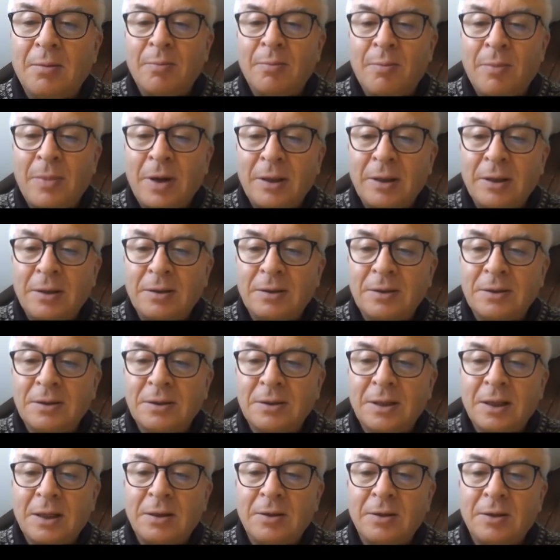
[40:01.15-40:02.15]

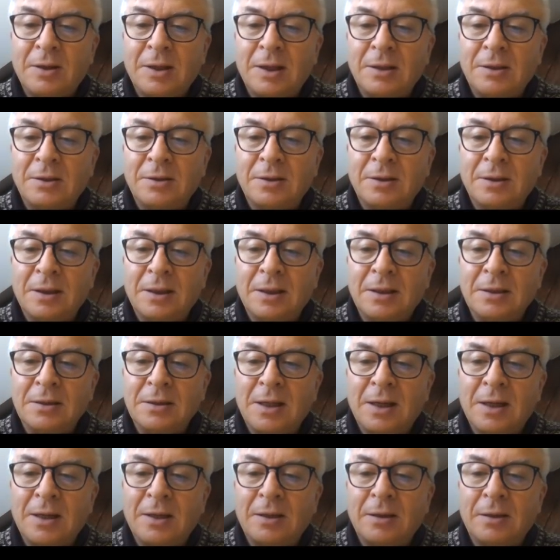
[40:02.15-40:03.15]
mother's education,
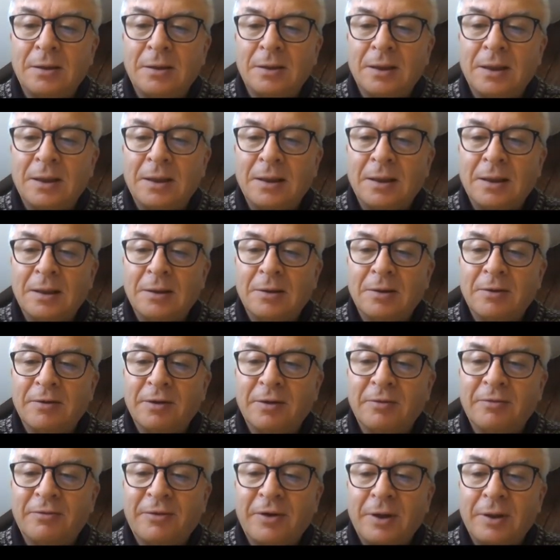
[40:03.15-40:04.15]
is higher than that of
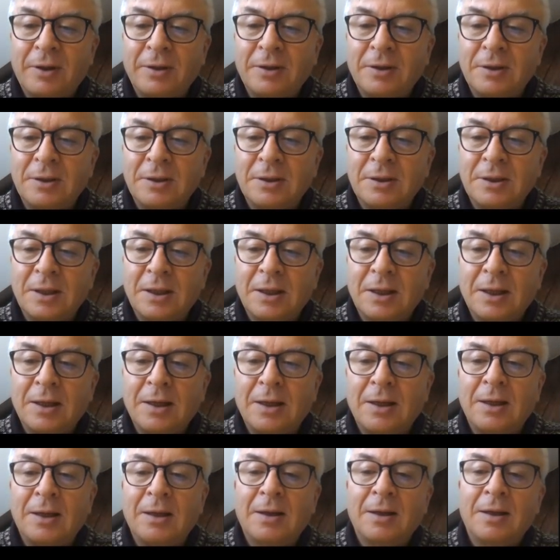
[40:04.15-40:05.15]
father's
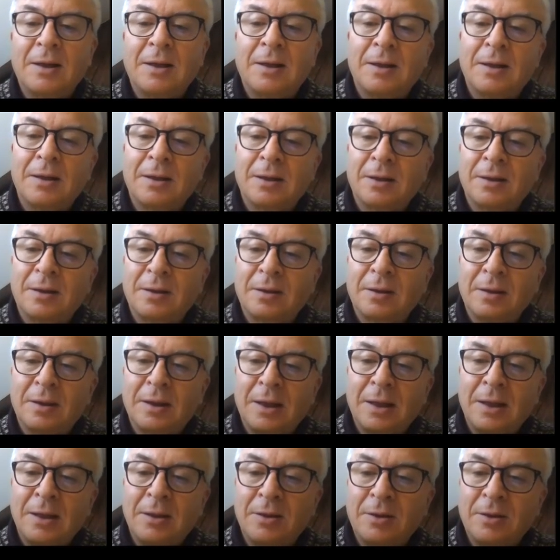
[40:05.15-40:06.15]

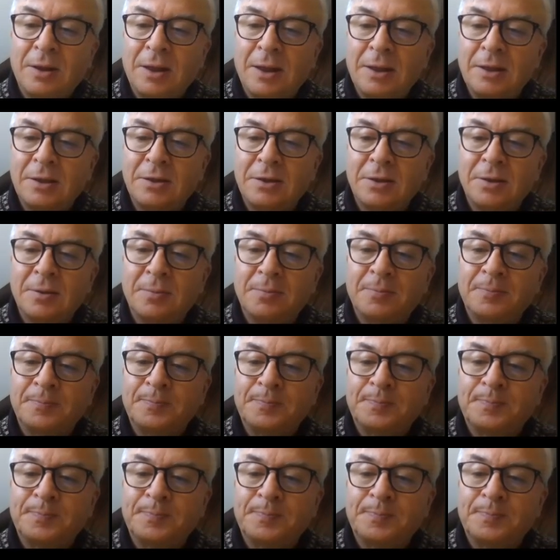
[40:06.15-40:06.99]
education.